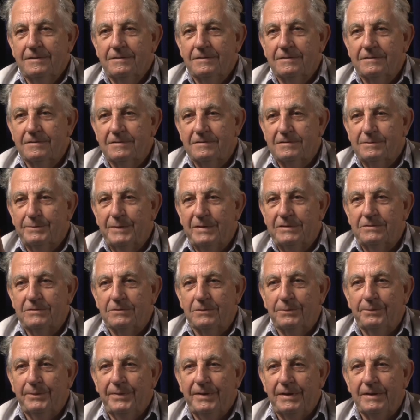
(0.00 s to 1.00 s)
and a
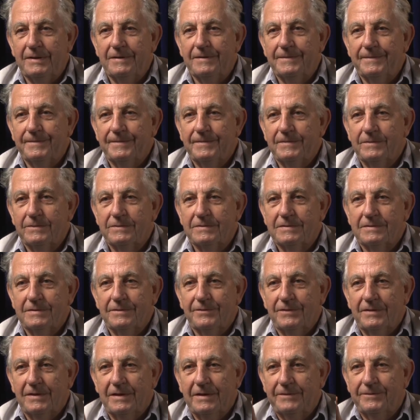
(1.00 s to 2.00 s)
special pen. It was
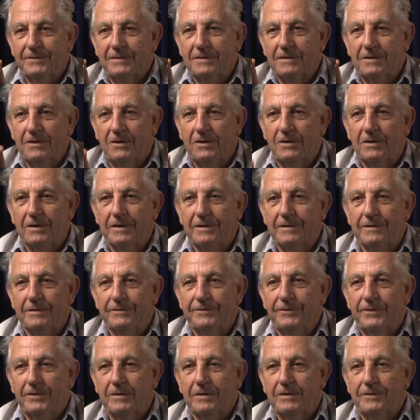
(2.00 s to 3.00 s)
left a line
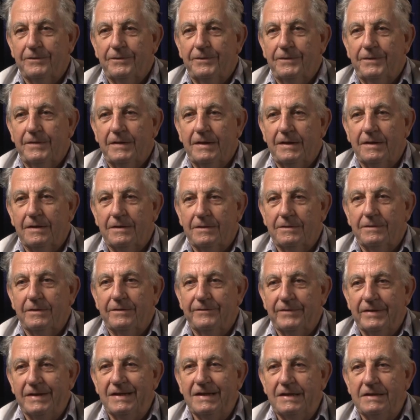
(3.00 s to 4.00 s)
1/5
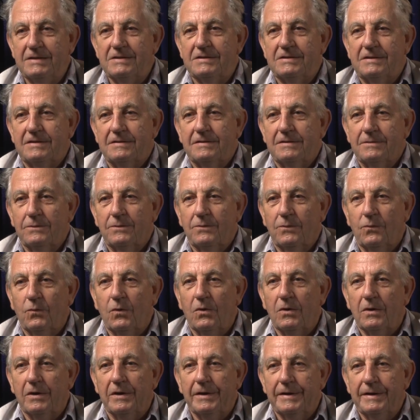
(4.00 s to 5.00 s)
of an inch
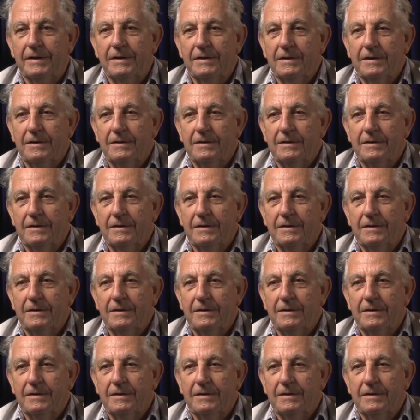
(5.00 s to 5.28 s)
wide,